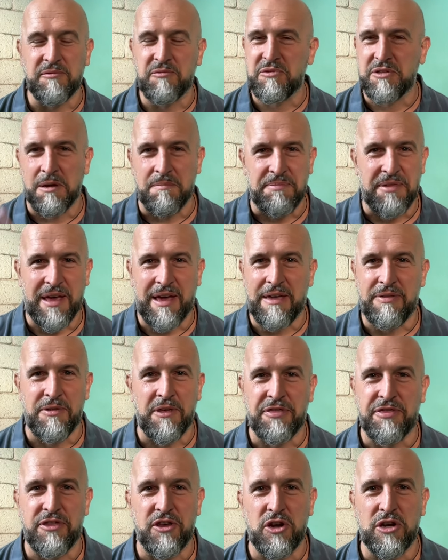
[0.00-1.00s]
something in the
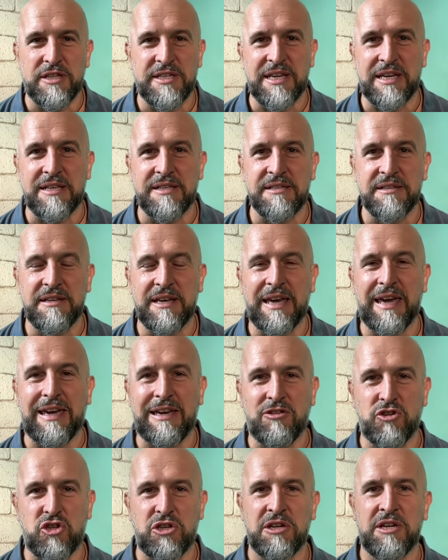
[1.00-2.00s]
30s
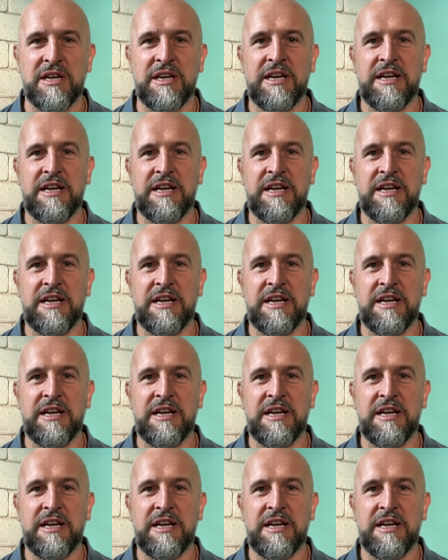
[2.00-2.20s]
each.